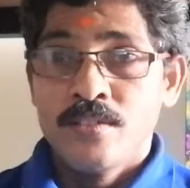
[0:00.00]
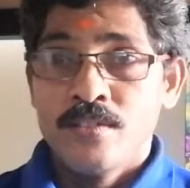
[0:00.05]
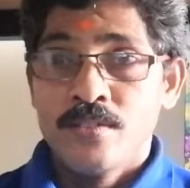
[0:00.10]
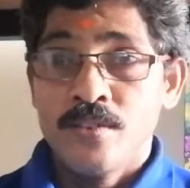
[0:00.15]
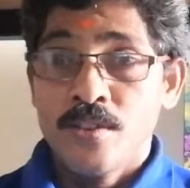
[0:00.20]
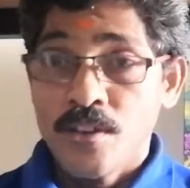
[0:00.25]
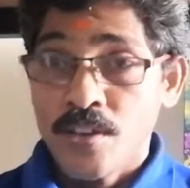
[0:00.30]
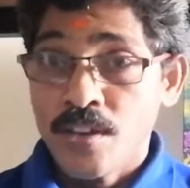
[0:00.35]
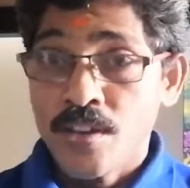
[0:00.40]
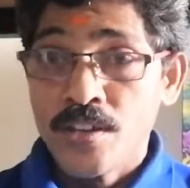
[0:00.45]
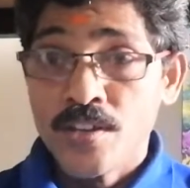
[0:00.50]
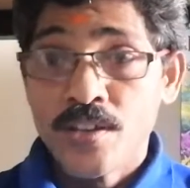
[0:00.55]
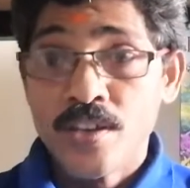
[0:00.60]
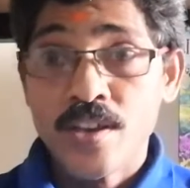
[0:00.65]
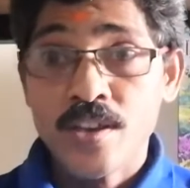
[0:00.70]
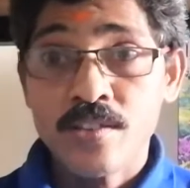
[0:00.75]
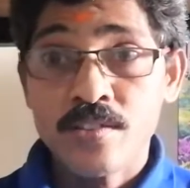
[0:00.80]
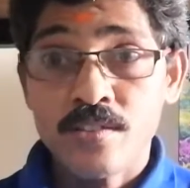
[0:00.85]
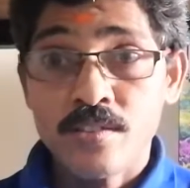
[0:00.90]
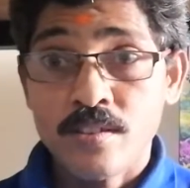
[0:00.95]
So in
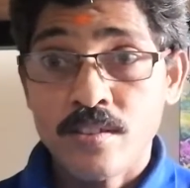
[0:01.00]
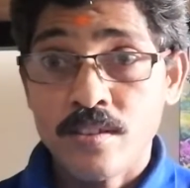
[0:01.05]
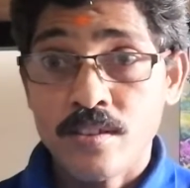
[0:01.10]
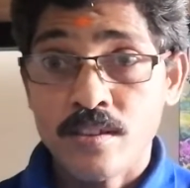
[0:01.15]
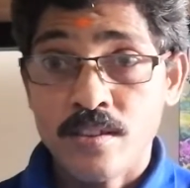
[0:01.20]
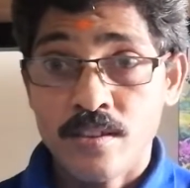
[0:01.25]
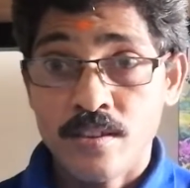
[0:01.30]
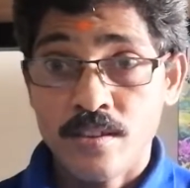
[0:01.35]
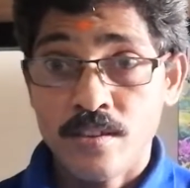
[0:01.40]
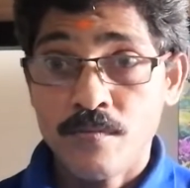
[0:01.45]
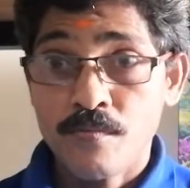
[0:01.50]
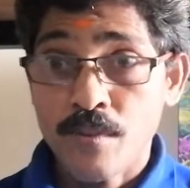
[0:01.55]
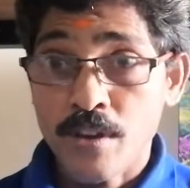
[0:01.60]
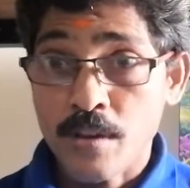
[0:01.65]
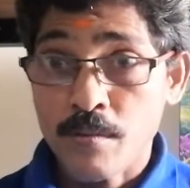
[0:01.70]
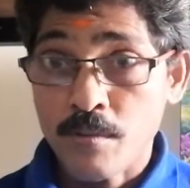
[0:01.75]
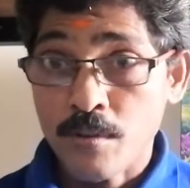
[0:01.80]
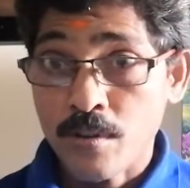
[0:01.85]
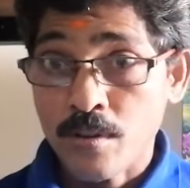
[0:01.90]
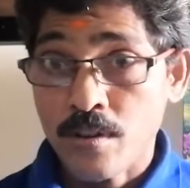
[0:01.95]
case if I
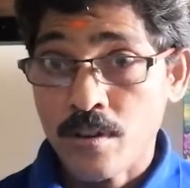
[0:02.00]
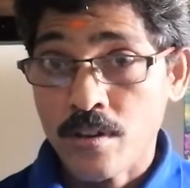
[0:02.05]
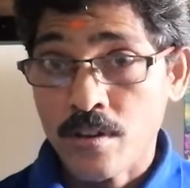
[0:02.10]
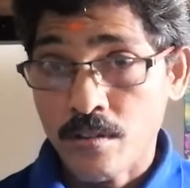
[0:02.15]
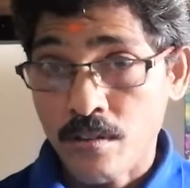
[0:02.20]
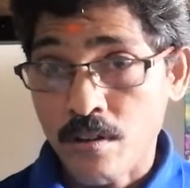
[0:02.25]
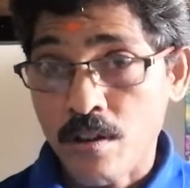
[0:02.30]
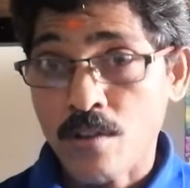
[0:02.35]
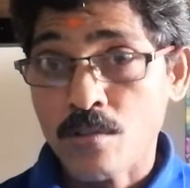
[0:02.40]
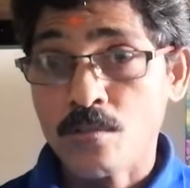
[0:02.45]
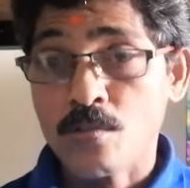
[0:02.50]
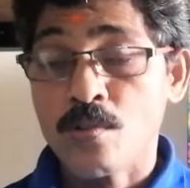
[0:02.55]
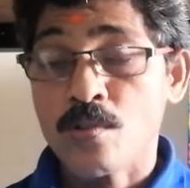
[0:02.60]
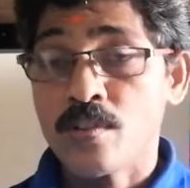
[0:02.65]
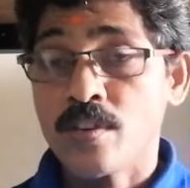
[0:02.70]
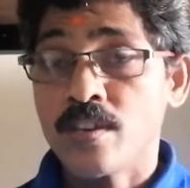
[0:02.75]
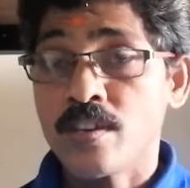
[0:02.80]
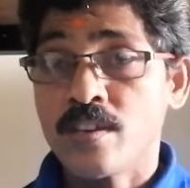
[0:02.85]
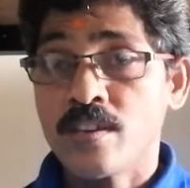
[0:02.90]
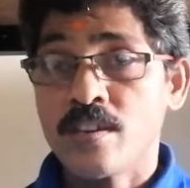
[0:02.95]
am wrong
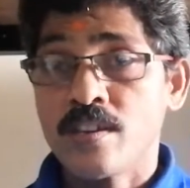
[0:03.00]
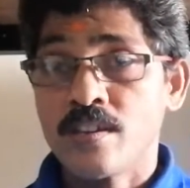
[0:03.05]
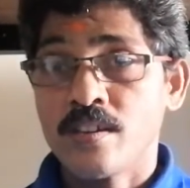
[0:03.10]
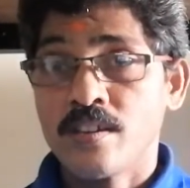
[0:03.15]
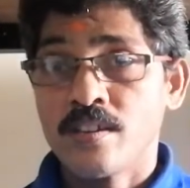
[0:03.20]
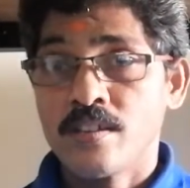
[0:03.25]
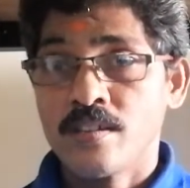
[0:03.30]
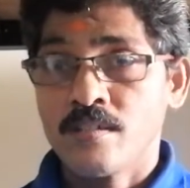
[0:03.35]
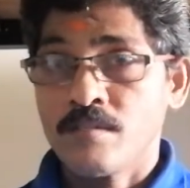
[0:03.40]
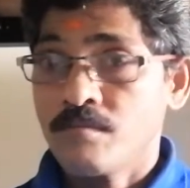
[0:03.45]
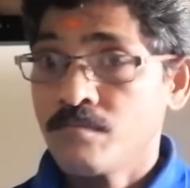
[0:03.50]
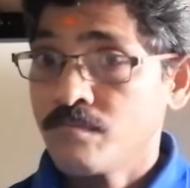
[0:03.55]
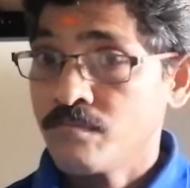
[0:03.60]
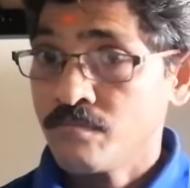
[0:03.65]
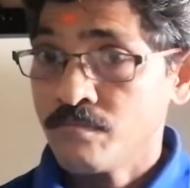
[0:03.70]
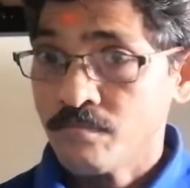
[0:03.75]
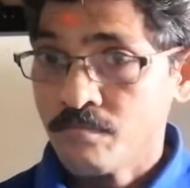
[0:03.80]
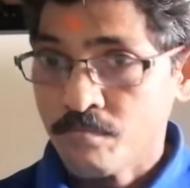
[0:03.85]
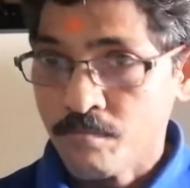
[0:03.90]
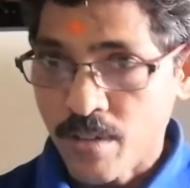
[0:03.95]
talking,
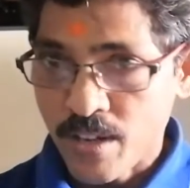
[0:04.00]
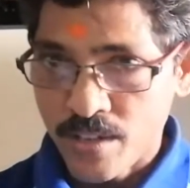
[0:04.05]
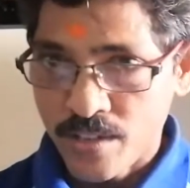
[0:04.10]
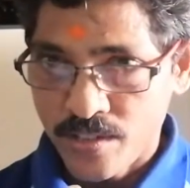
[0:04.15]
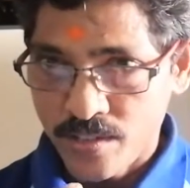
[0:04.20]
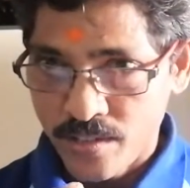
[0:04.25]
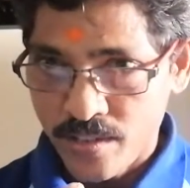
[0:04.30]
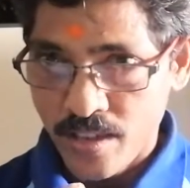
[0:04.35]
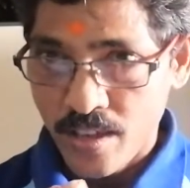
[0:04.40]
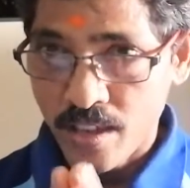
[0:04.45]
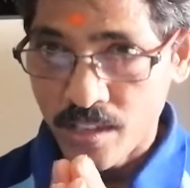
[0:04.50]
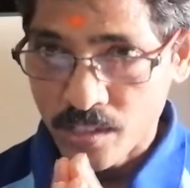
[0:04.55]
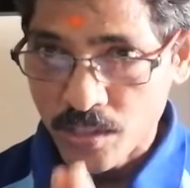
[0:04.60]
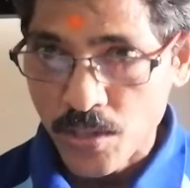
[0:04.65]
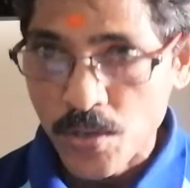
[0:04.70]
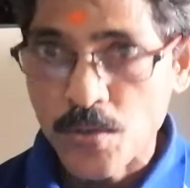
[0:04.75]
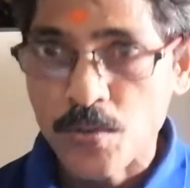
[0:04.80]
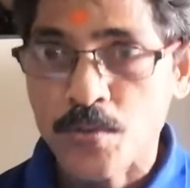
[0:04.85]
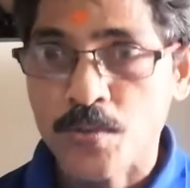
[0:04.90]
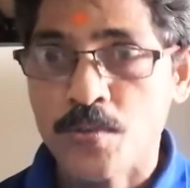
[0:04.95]
please
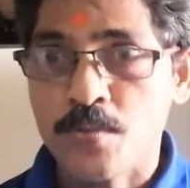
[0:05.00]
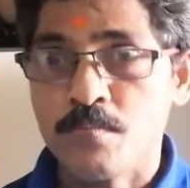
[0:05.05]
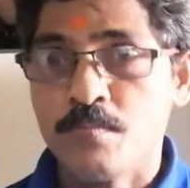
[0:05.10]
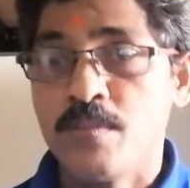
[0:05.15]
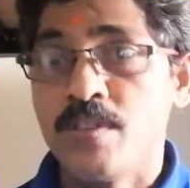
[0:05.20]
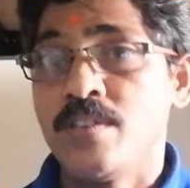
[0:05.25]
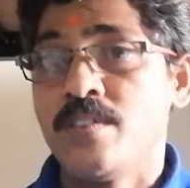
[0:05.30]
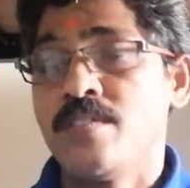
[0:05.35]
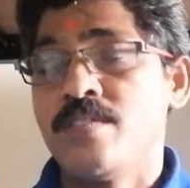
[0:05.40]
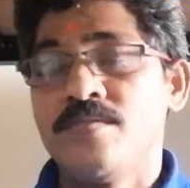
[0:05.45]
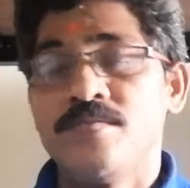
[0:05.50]
excuse me.